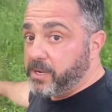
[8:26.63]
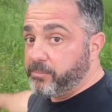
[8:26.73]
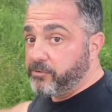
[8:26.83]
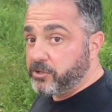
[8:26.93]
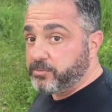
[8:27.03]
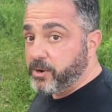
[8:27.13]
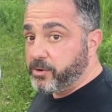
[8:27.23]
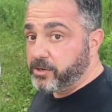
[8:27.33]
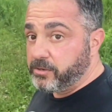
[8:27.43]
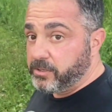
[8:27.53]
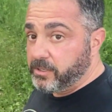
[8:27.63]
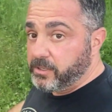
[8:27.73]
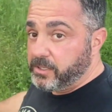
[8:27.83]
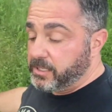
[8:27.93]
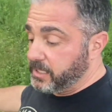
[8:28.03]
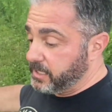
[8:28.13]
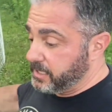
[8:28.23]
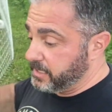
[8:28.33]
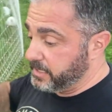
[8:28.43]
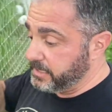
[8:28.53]
brush mower,
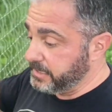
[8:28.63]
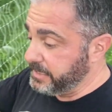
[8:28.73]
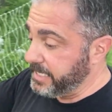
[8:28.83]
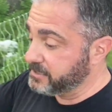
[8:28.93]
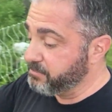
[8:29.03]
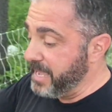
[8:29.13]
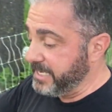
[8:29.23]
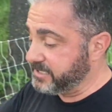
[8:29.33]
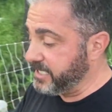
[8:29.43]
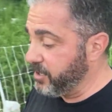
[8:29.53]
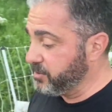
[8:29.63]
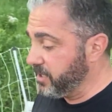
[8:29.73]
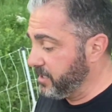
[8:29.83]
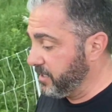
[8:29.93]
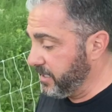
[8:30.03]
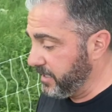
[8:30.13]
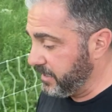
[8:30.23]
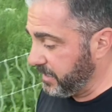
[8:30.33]
and that's maxed out at